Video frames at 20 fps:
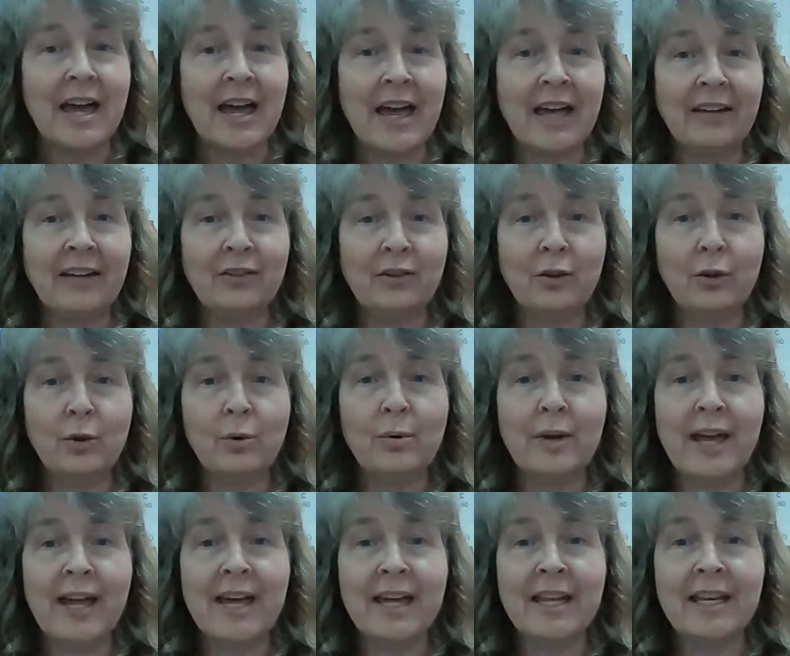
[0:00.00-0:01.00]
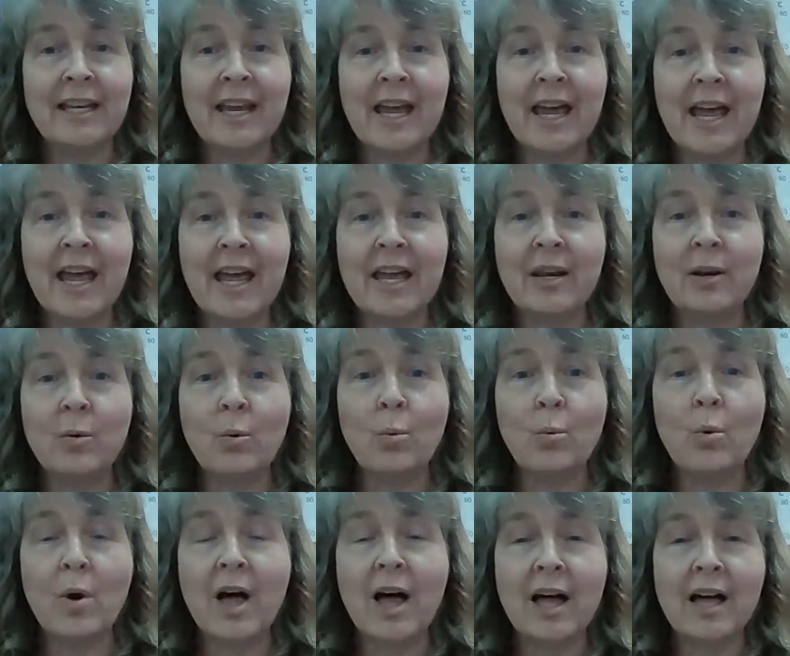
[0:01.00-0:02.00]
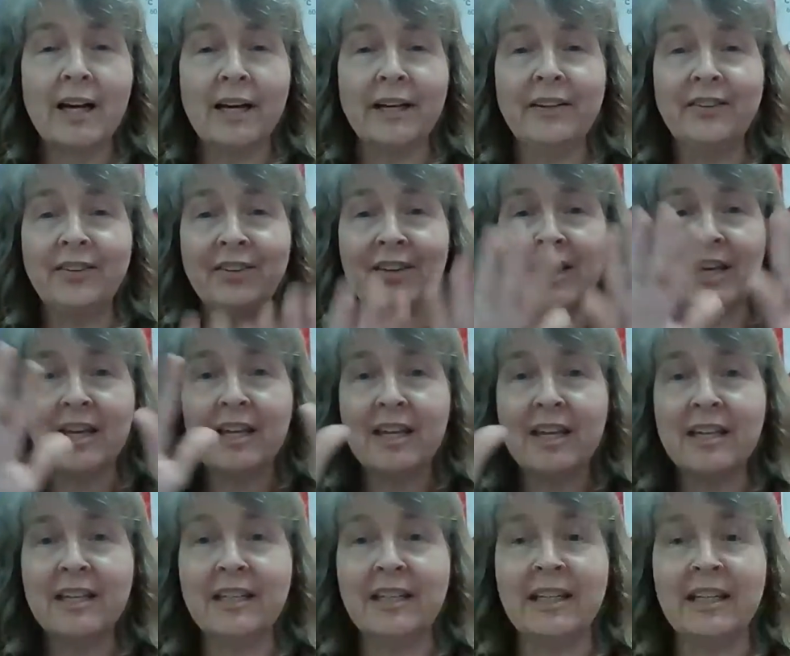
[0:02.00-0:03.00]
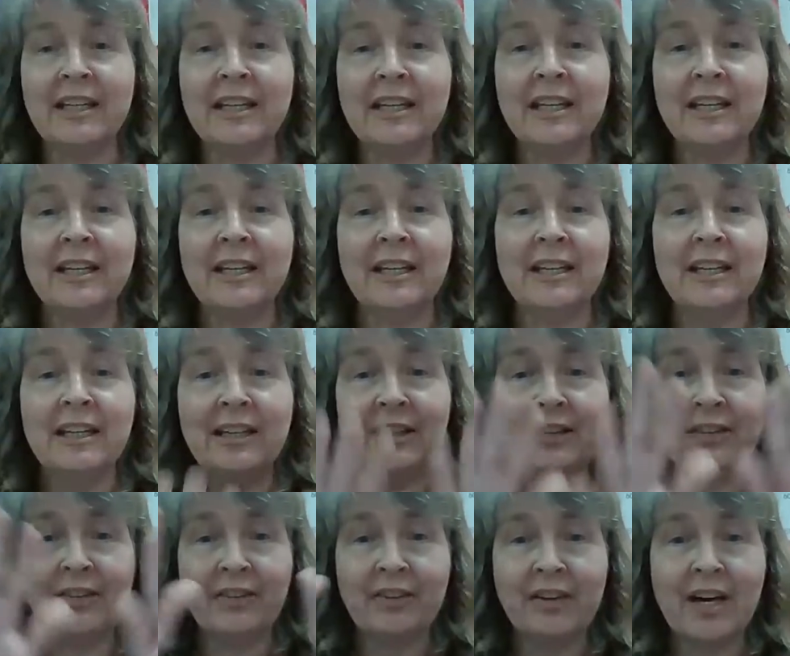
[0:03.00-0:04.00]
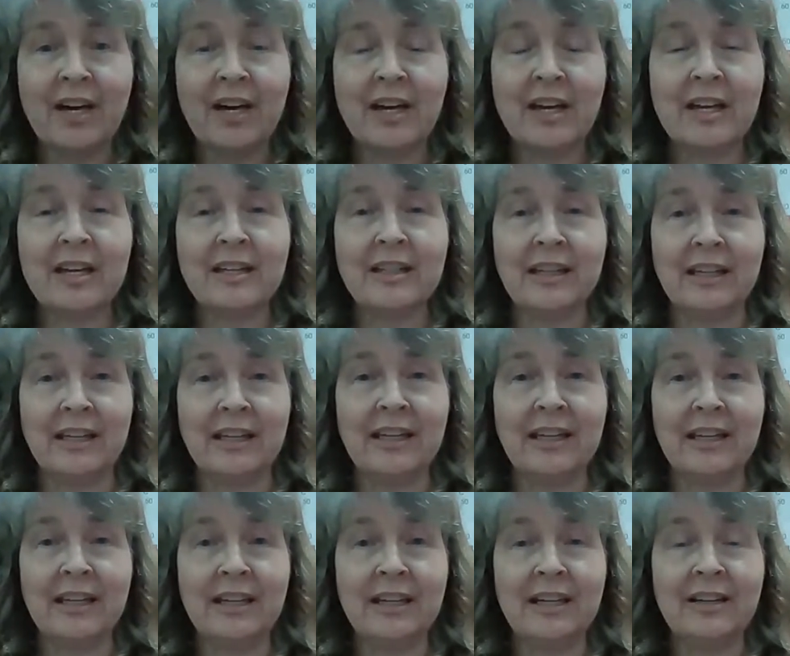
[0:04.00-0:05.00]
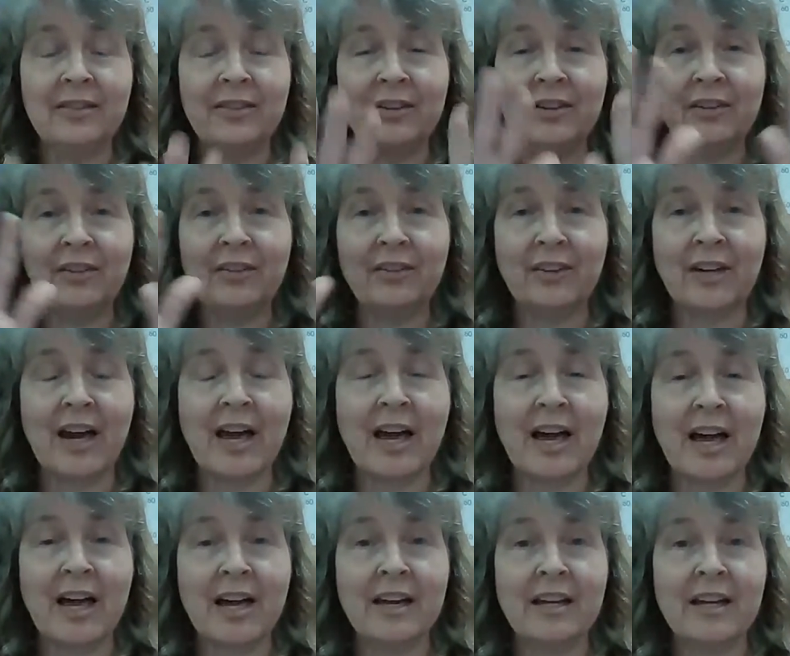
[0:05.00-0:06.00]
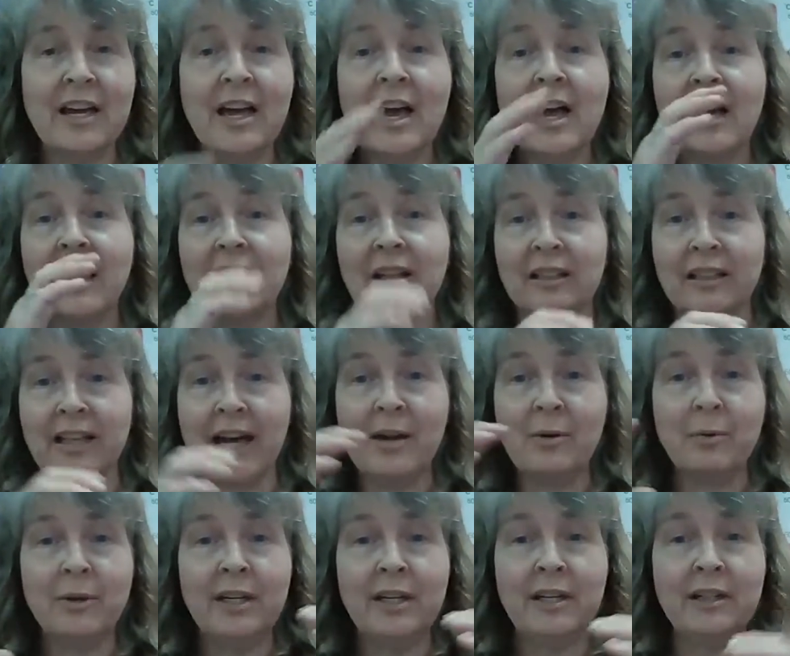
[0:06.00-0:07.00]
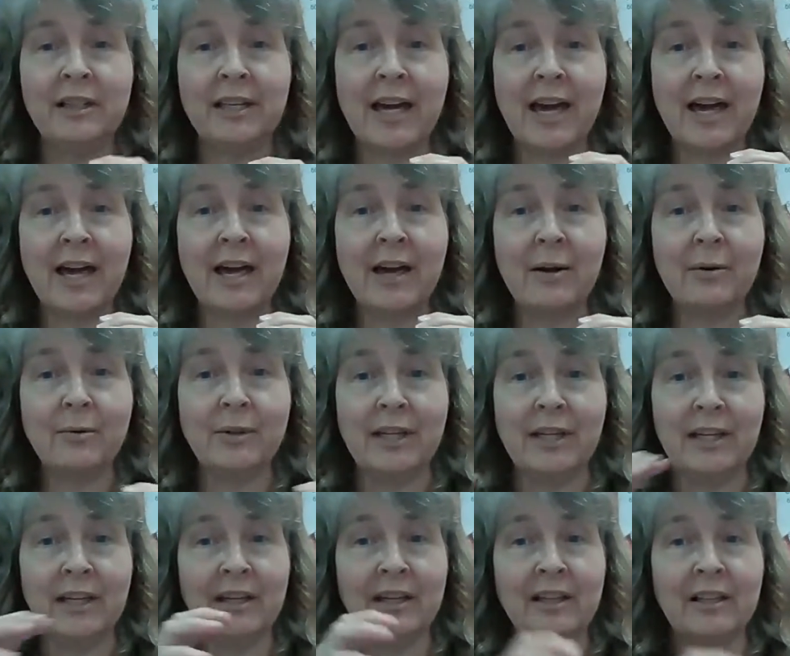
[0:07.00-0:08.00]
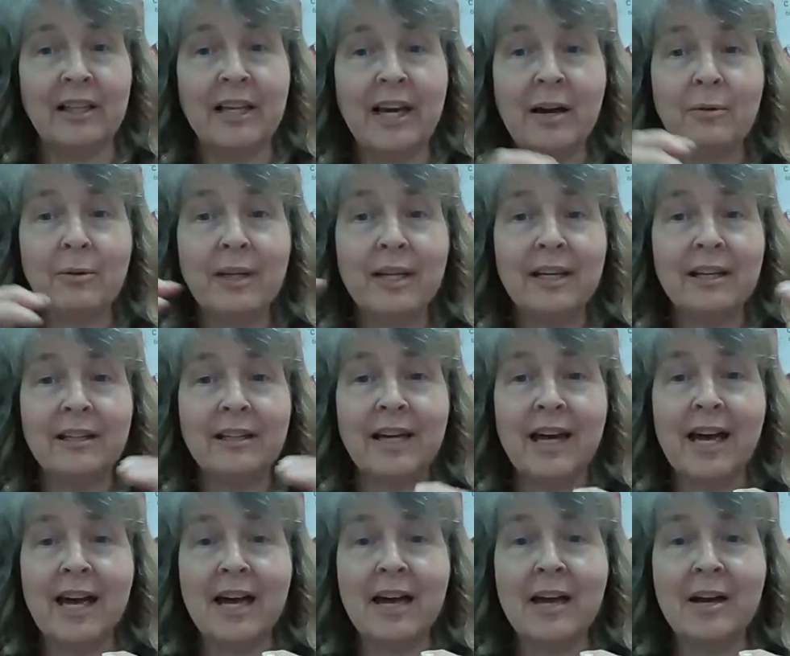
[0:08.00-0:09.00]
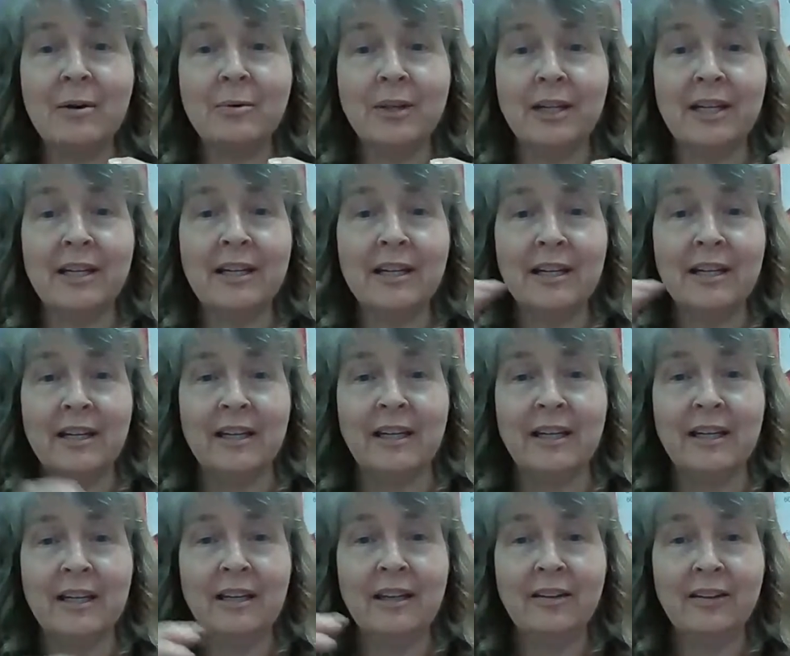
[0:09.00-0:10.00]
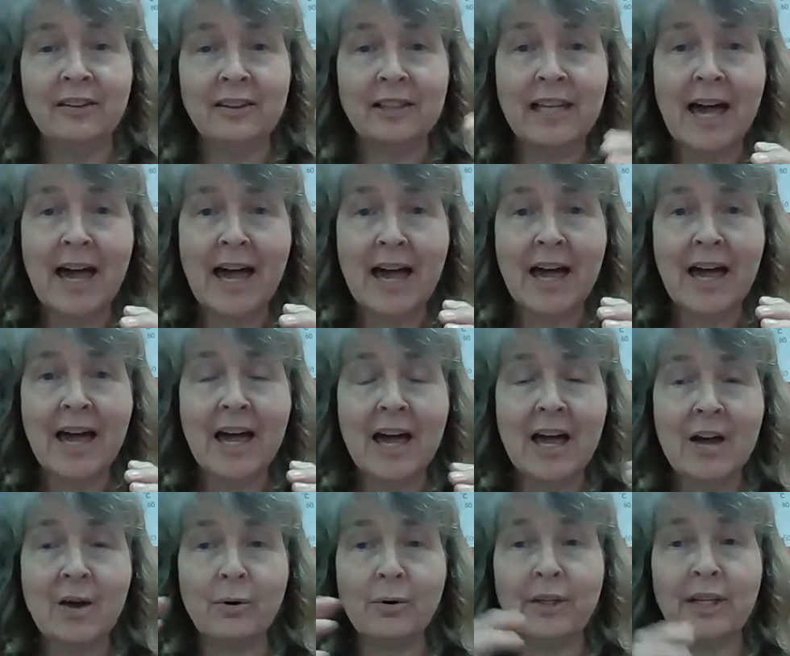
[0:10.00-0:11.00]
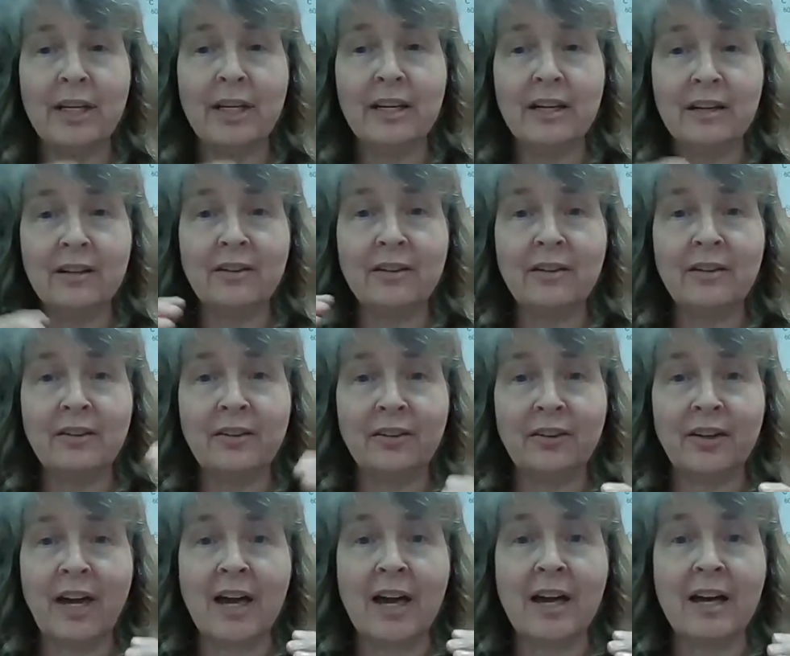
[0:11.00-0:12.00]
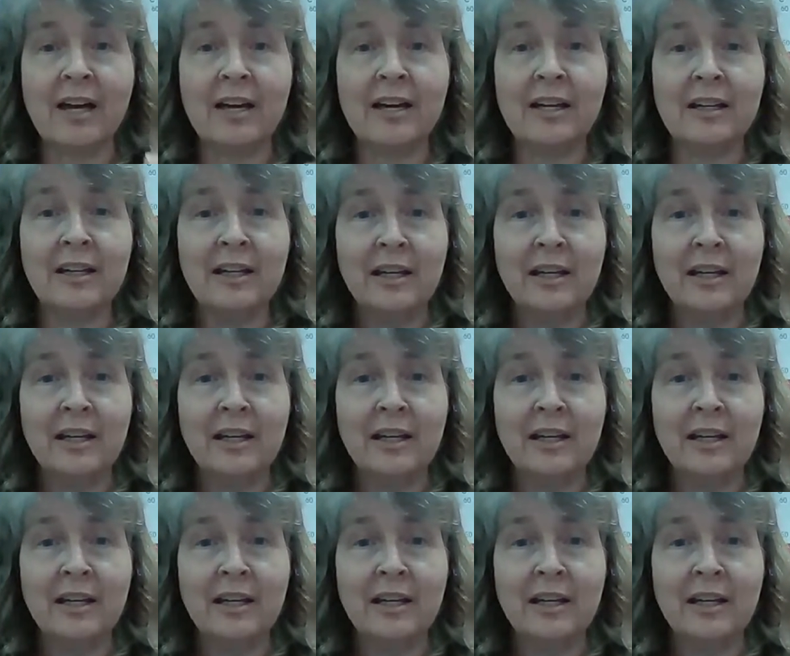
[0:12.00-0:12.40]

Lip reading: SUNNY, sunny. It is sunny in the sky. Cloudy, cloudy, cloudy, cloudy. It is cloudy in the sky.